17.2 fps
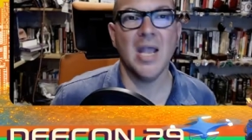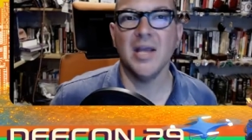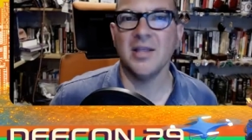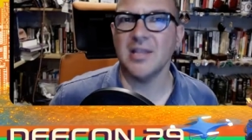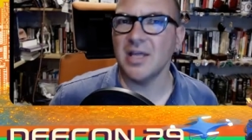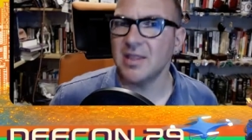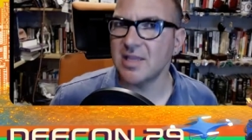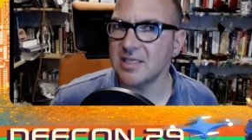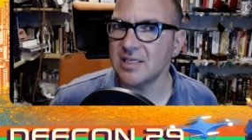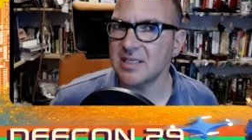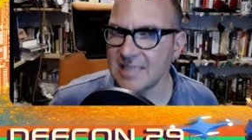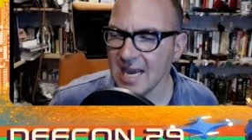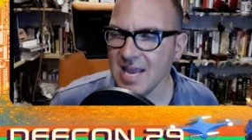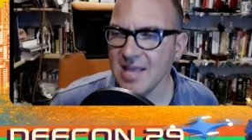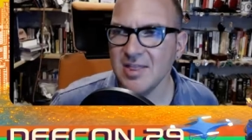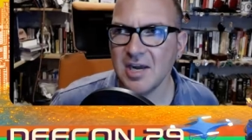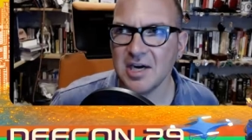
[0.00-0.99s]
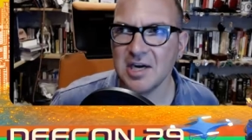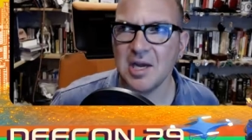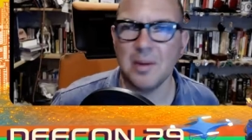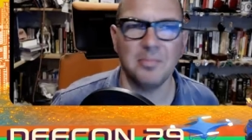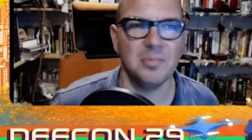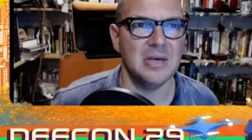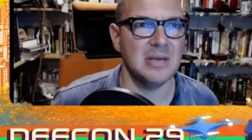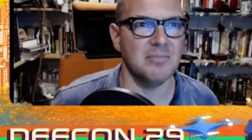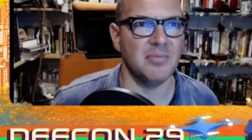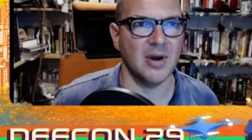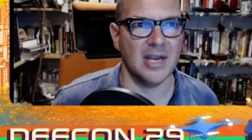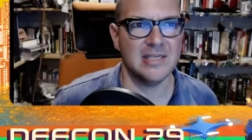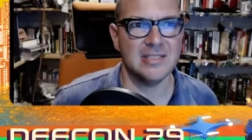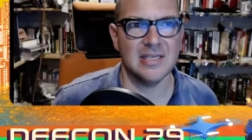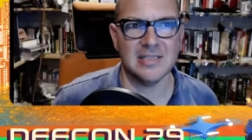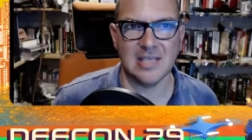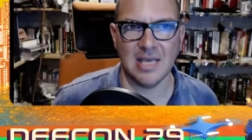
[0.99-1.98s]
then the day that a company
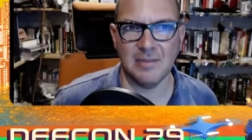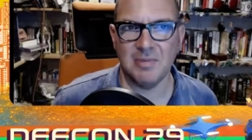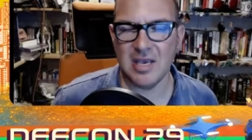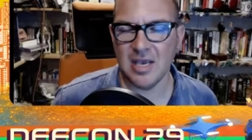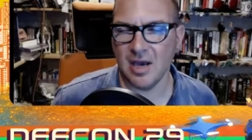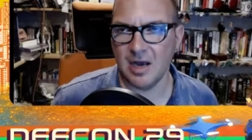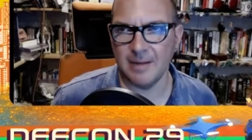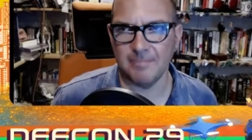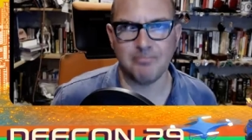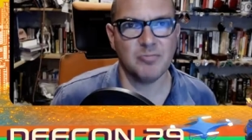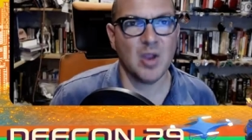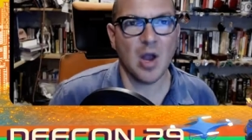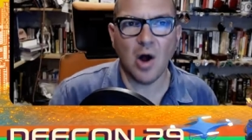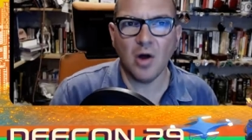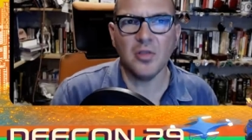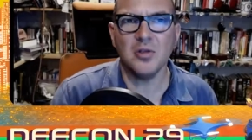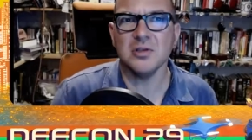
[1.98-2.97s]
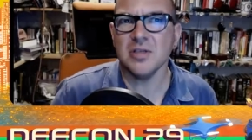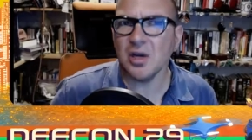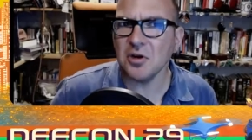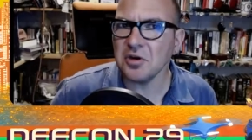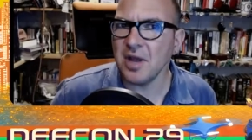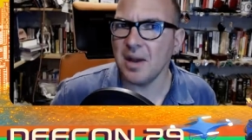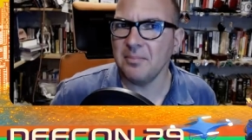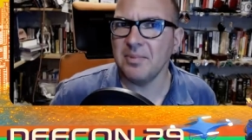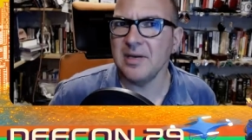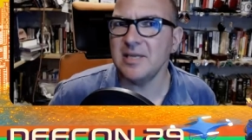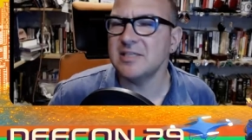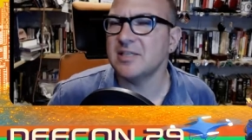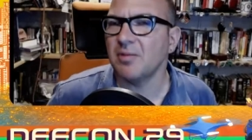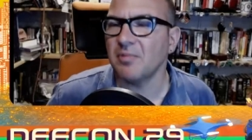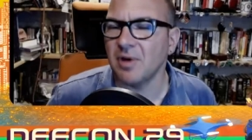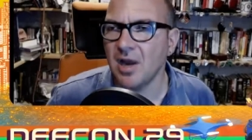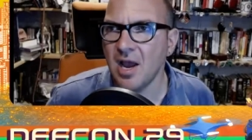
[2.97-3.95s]
breaks its API, all those little companies
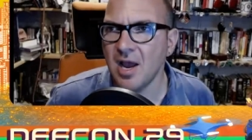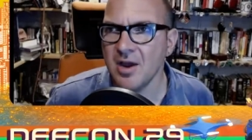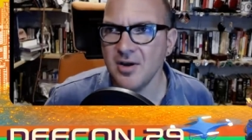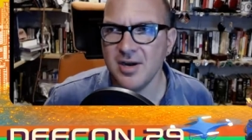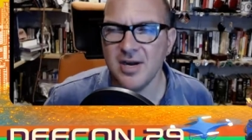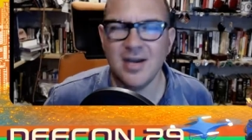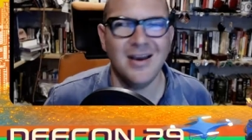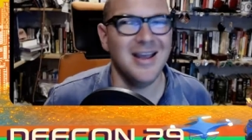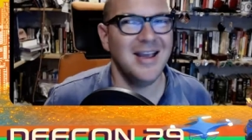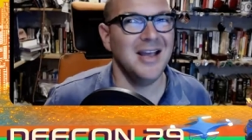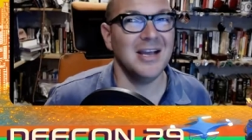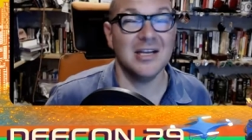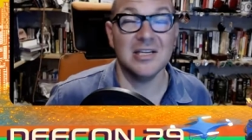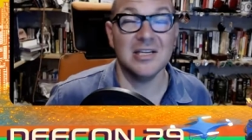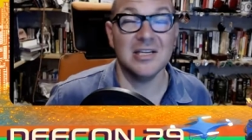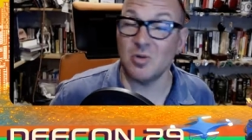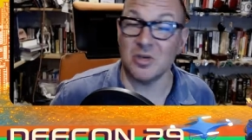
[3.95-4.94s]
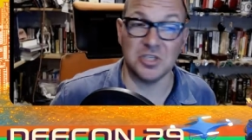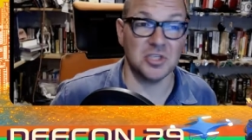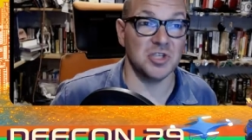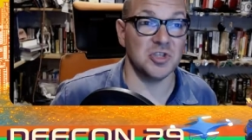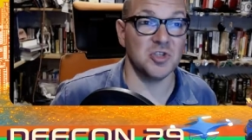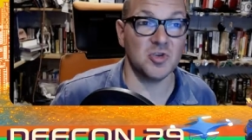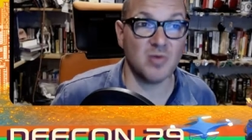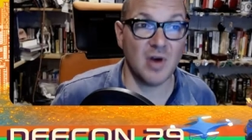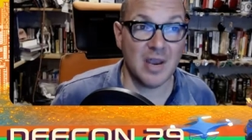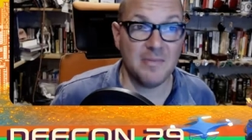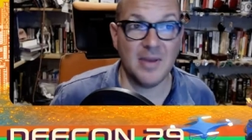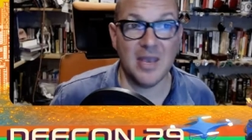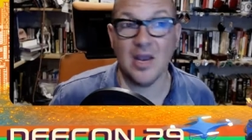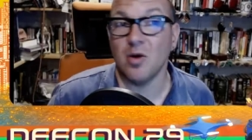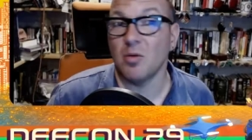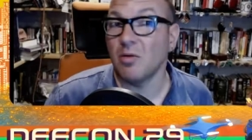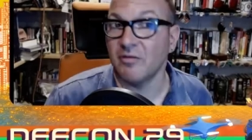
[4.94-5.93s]
that rely on it can switch to
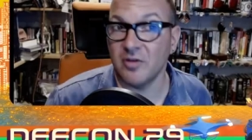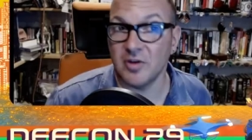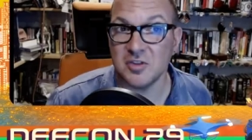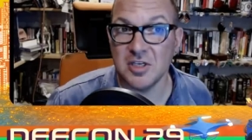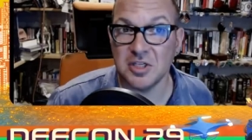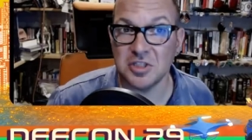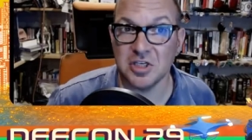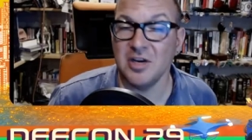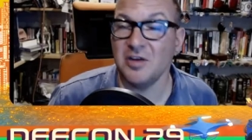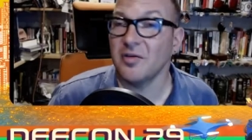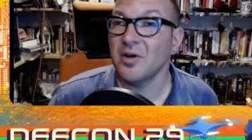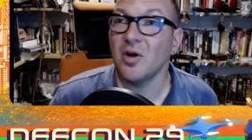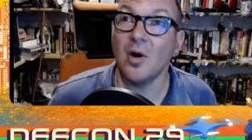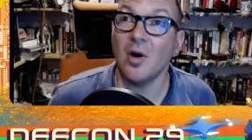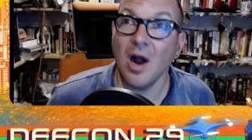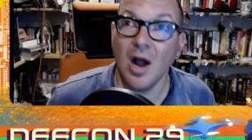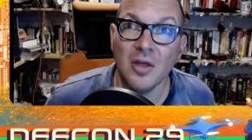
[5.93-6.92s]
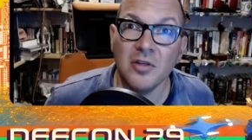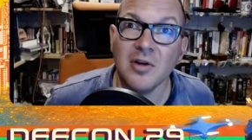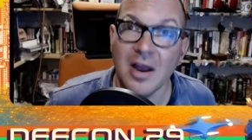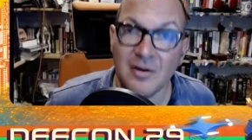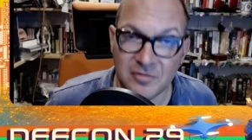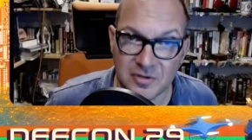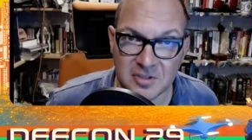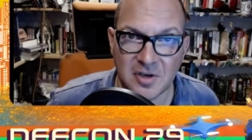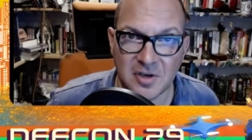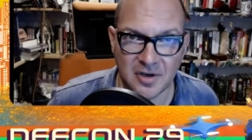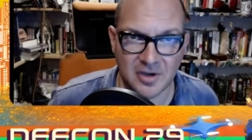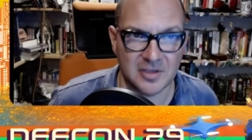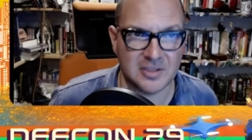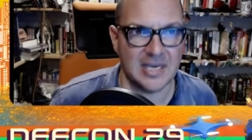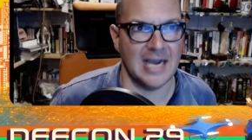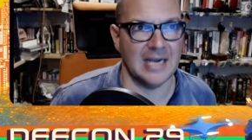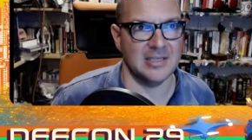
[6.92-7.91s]
scraping or reverse engineering or other
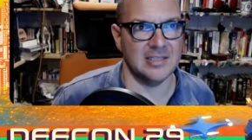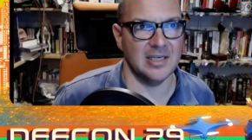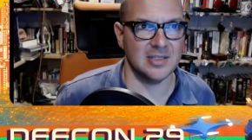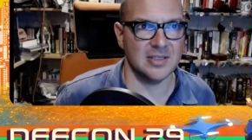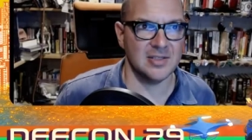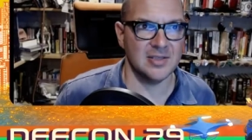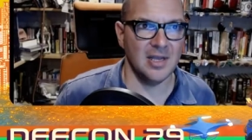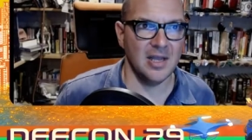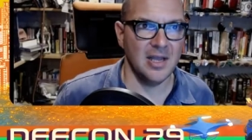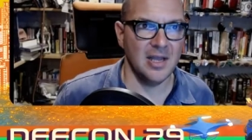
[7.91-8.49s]
adversarial tactics.